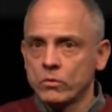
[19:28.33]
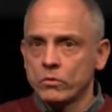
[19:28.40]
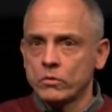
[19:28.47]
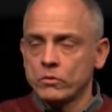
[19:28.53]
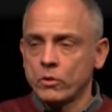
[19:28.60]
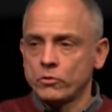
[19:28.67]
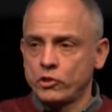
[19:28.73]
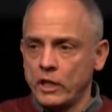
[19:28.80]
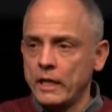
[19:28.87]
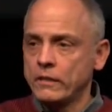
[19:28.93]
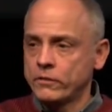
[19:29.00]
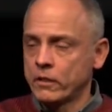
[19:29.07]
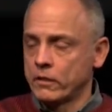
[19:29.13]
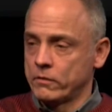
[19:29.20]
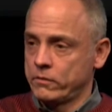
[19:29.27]
So
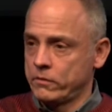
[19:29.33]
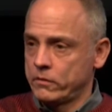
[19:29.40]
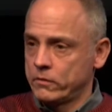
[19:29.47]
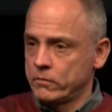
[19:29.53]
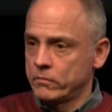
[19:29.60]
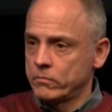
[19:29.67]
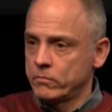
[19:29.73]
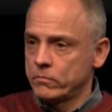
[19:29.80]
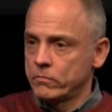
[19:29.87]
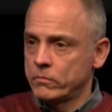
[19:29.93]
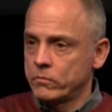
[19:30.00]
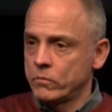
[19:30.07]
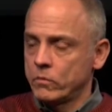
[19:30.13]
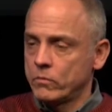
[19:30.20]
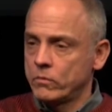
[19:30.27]
Jesus
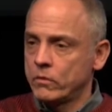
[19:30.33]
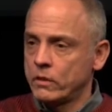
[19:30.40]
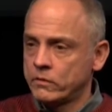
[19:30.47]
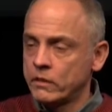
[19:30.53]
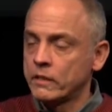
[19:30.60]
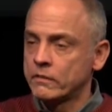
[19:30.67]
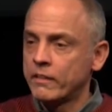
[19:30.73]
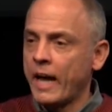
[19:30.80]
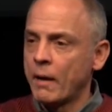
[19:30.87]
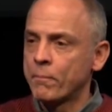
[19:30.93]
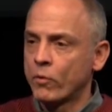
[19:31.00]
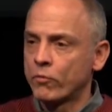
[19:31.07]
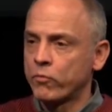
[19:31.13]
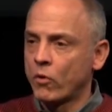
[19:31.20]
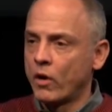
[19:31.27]
is an
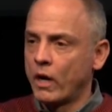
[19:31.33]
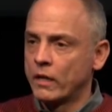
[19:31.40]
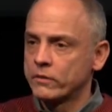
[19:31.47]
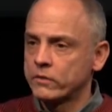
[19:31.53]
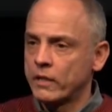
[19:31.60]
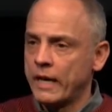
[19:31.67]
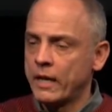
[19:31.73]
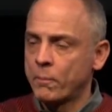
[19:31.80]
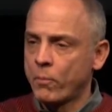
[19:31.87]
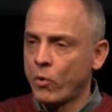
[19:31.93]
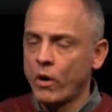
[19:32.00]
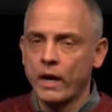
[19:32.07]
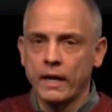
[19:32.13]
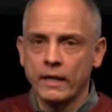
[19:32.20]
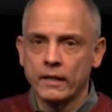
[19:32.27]
example for us how to
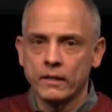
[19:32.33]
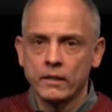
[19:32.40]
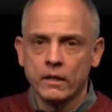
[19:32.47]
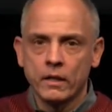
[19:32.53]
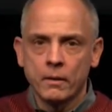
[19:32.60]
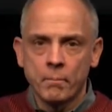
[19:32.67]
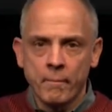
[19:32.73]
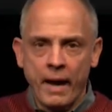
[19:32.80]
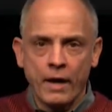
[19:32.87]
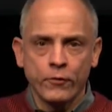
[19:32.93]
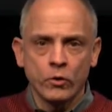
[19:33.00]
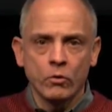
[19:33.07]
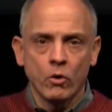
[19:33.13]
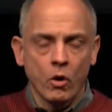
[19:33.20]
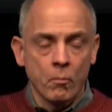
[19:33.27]
pray.
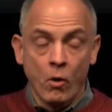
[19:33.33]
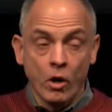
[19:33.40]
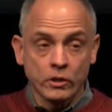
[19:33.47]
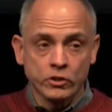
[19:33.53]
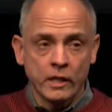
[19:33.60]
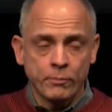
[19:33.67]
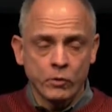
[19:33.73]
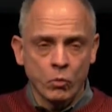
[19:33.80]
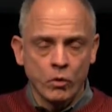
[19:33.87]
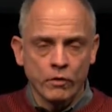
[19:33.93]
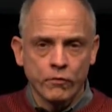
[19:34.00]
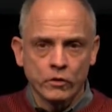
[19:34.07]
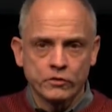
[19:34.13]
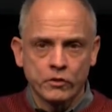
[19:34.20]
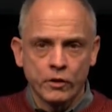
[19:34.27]
Mark chapter 1
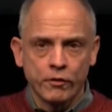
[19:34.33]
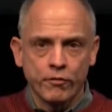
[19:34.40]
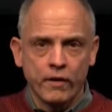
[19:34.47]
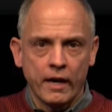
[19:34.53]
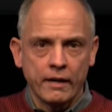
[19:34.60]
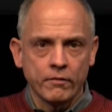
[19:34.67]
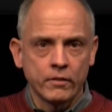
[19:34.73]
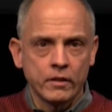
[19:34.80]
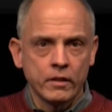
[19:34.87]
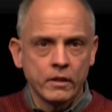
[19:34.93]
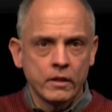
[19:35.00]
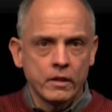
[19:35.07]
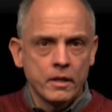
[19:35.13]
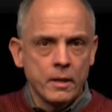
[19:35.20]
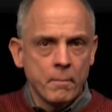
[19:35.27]
verse 35.
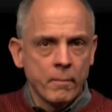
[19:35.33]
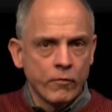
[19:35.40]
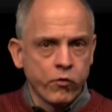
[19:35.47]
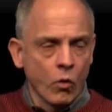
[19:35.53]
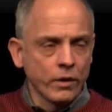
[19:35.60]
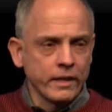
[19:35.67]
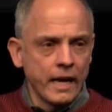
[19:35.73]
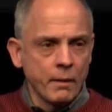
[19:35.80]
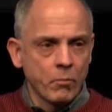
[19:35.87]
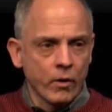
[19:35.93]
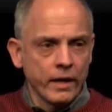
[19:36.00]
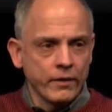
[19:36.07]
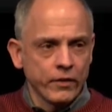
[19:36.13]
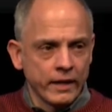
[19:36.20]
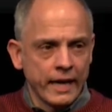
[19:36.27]
Before daybreak the